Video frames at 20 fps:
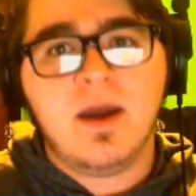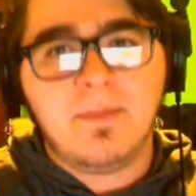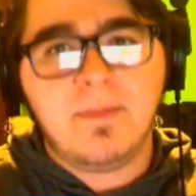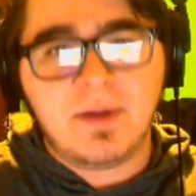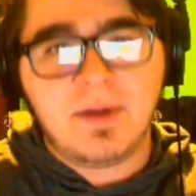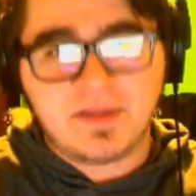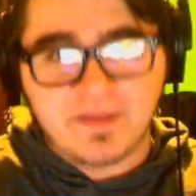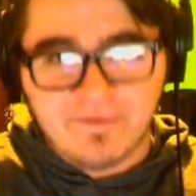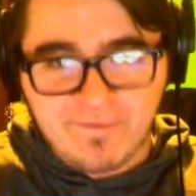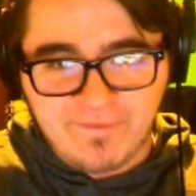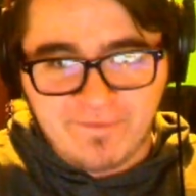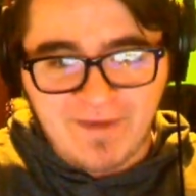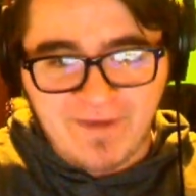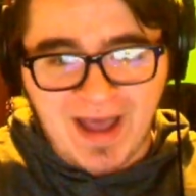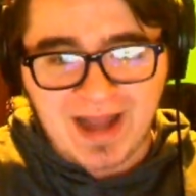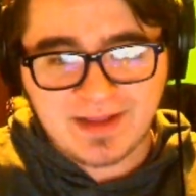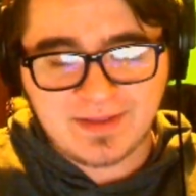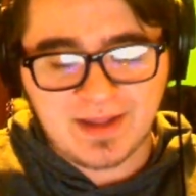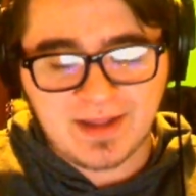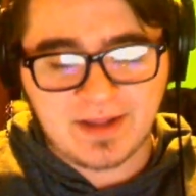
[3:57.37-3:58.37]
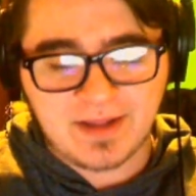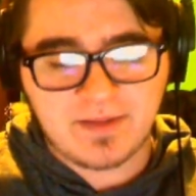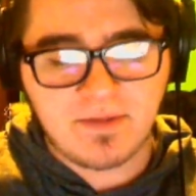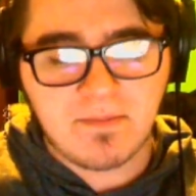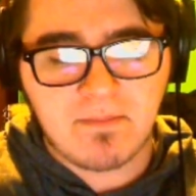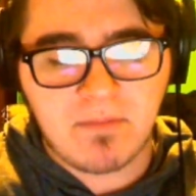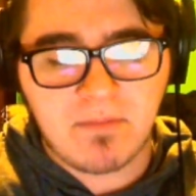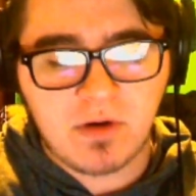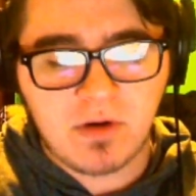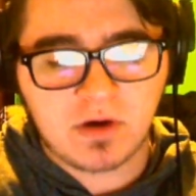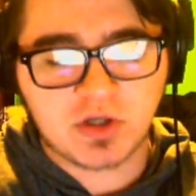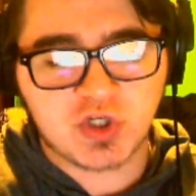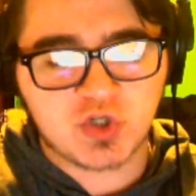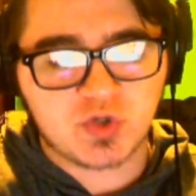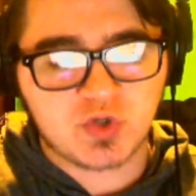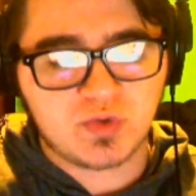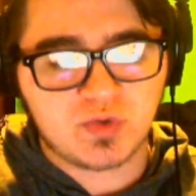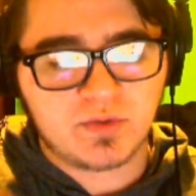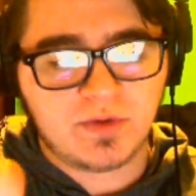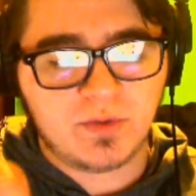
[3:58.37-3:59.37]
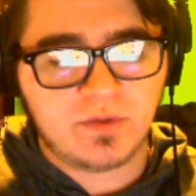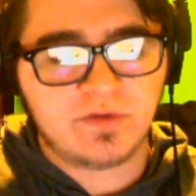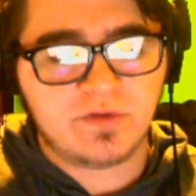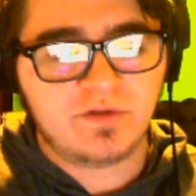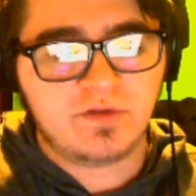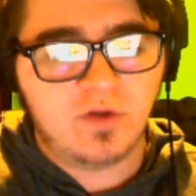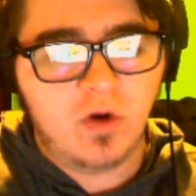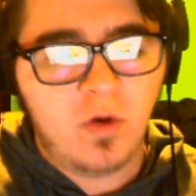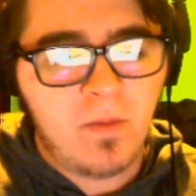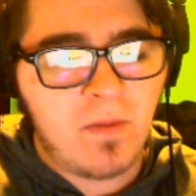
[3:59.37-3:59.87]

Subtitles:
But the fact that there was no